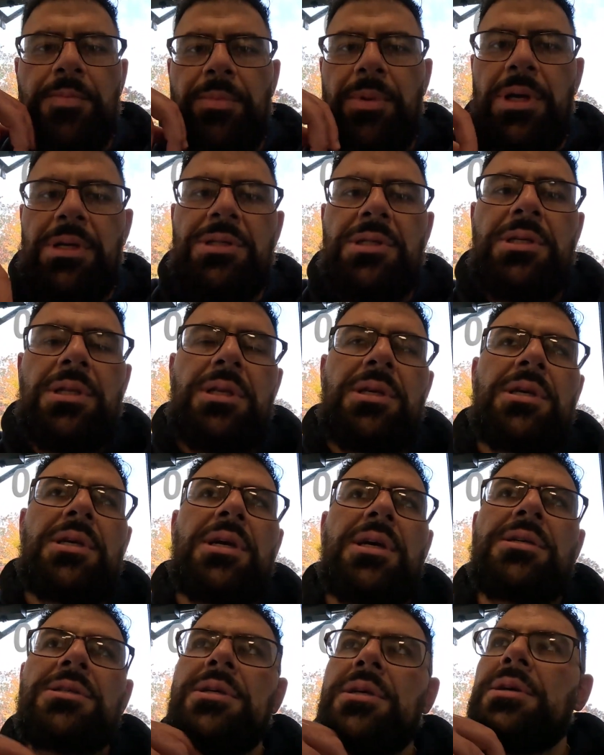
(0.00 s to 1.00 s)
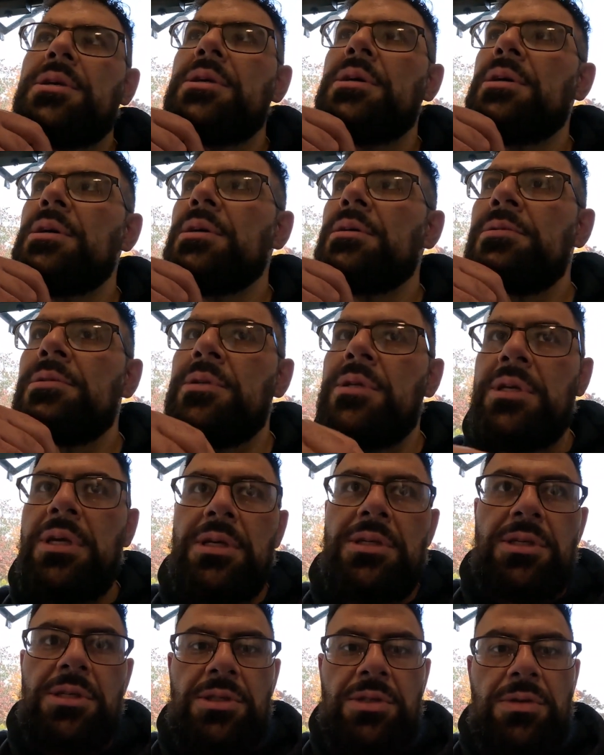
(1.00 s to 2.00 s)
basically he has a
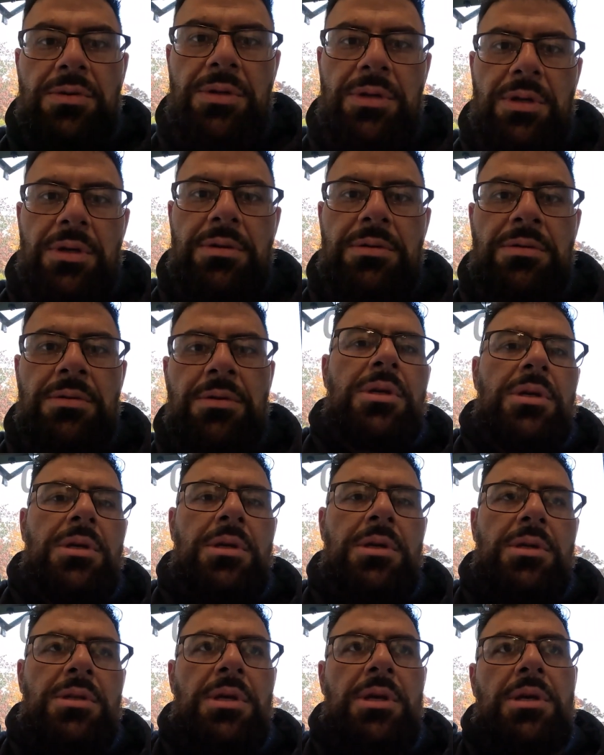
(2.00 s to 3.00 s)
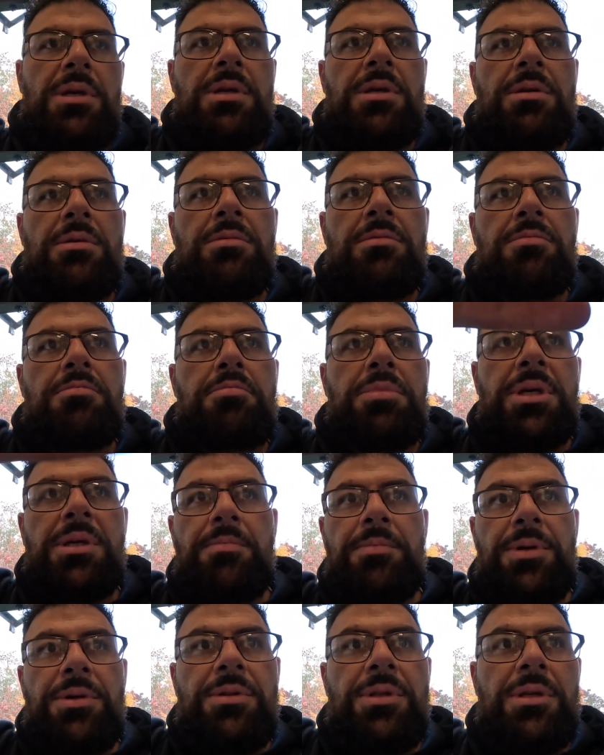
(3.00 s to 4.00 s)
studio in a
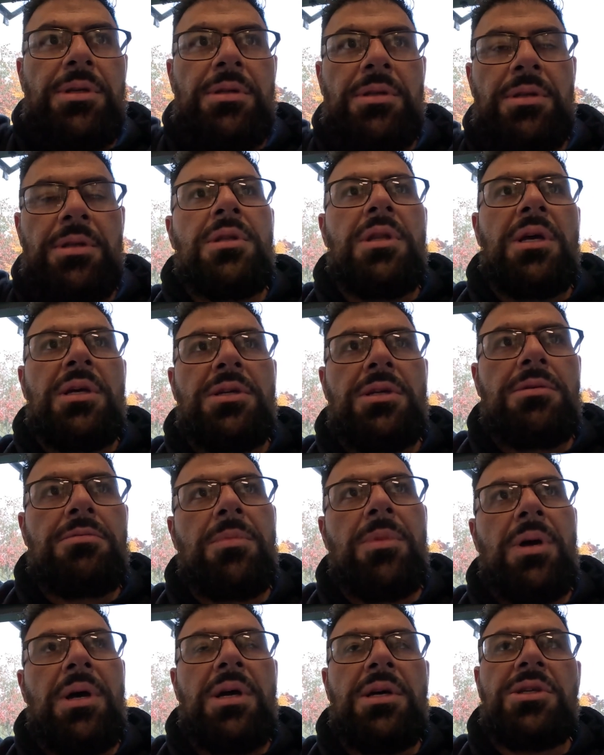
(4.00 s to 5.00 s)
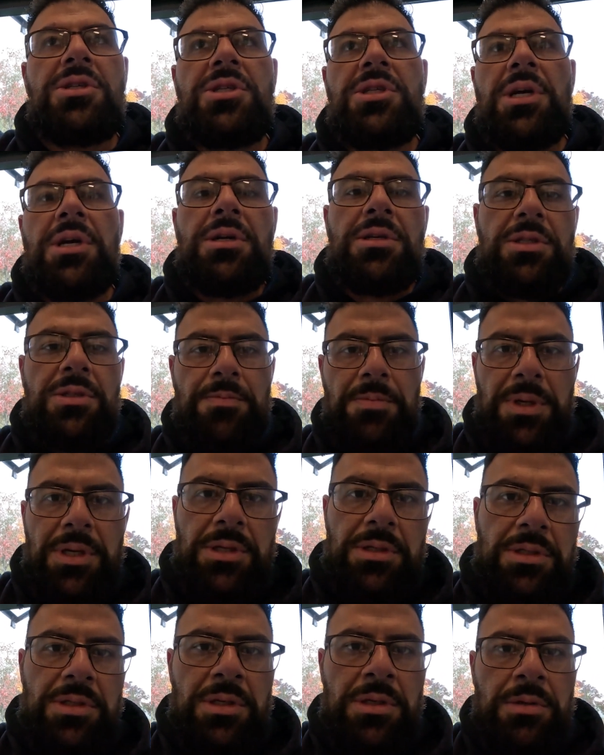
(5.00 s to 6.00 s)
big building that has shared
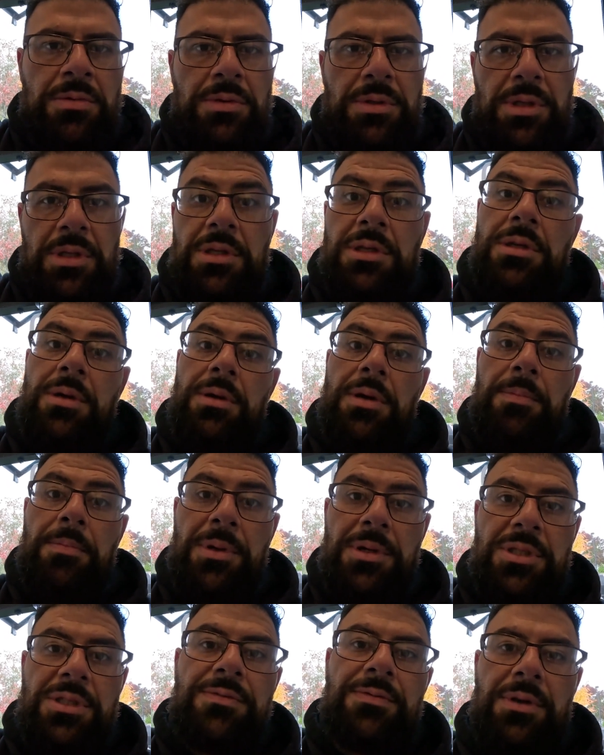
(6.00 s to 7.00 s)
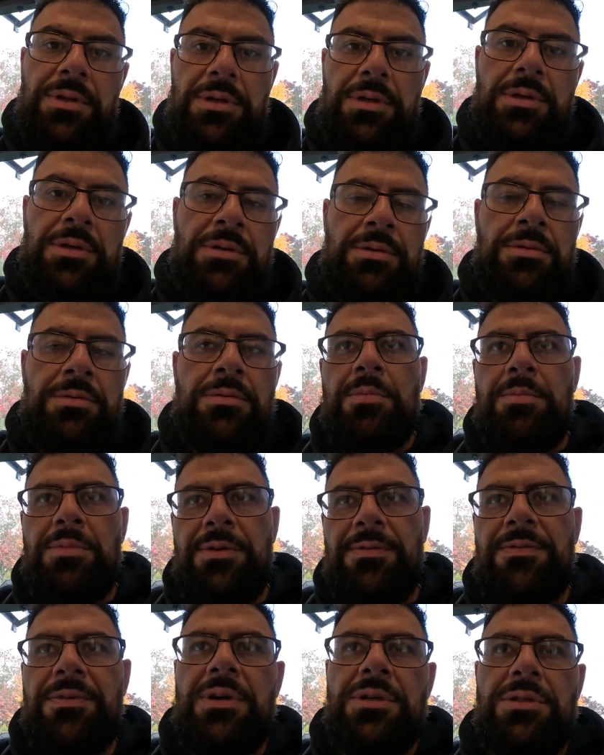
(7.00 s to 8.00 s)
space with a bunch of other
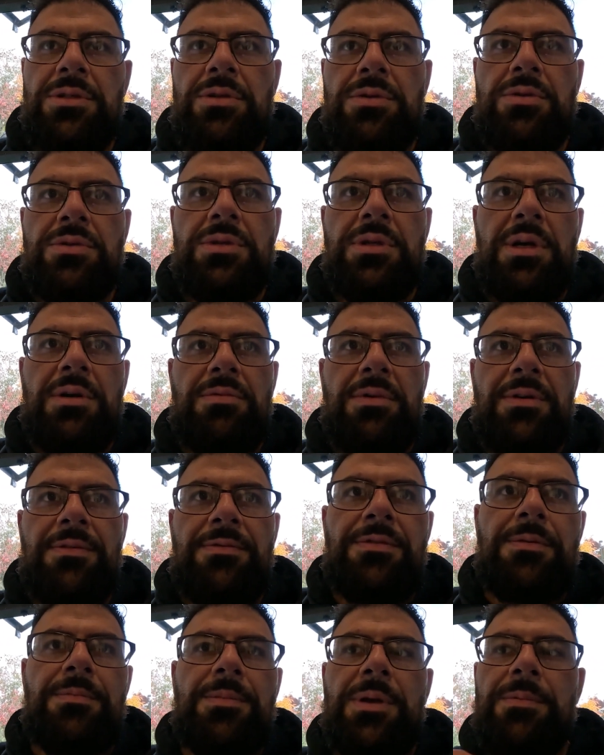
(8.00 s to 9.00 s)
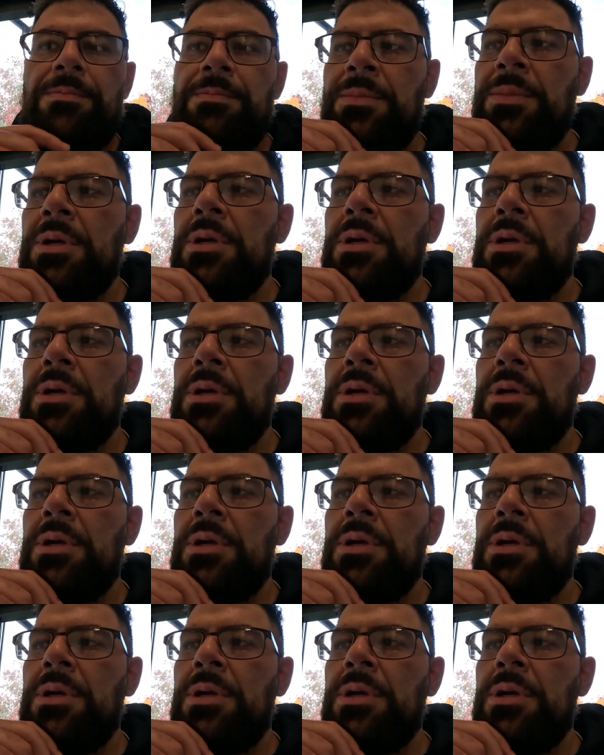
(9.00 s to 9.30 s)
professionals that rent from them.